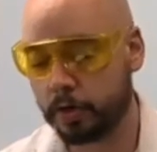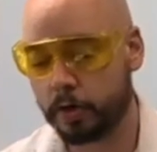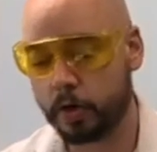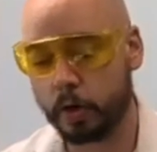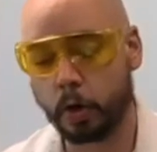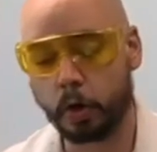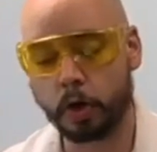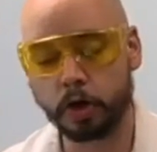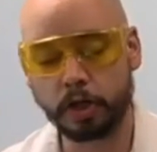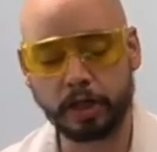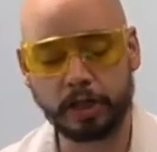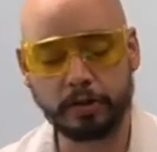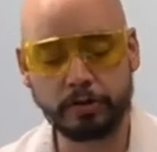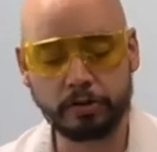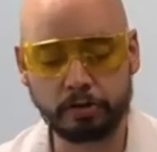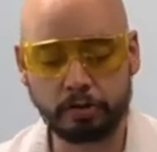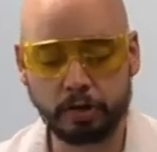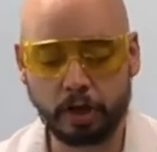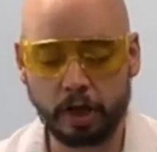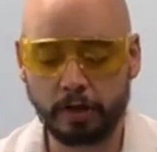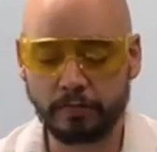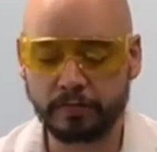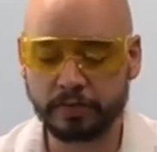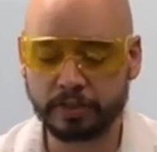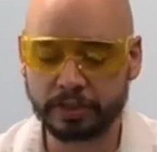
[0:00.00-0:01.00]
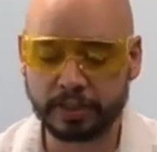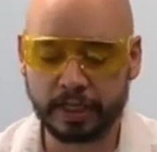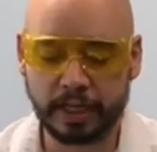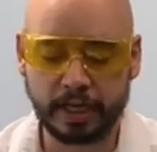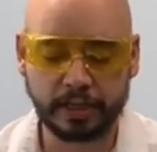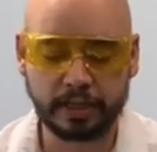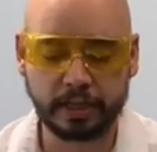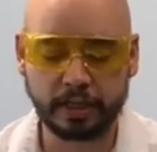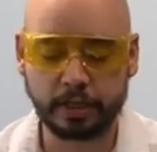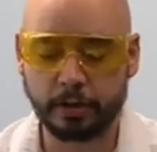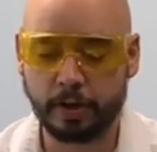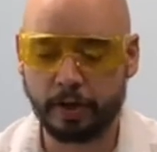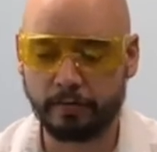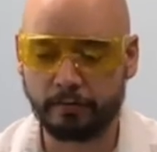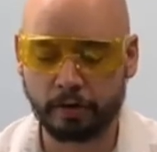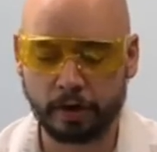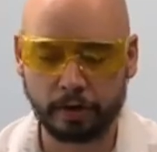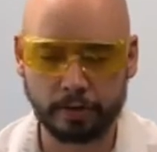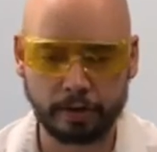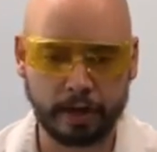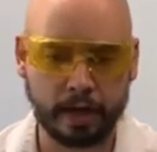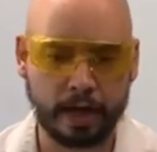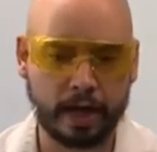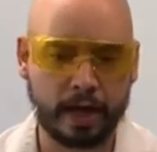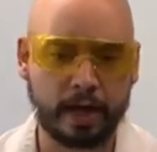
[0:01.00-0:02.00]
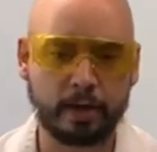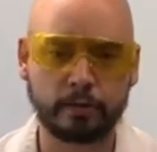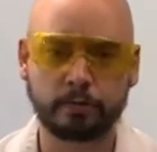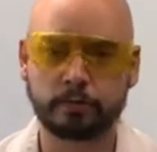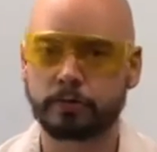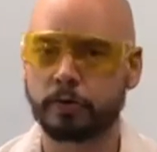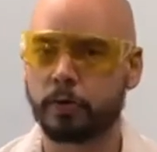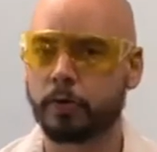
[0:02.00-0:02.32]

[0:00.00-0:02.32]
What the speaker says: or leather gloves, just anything you have around the house,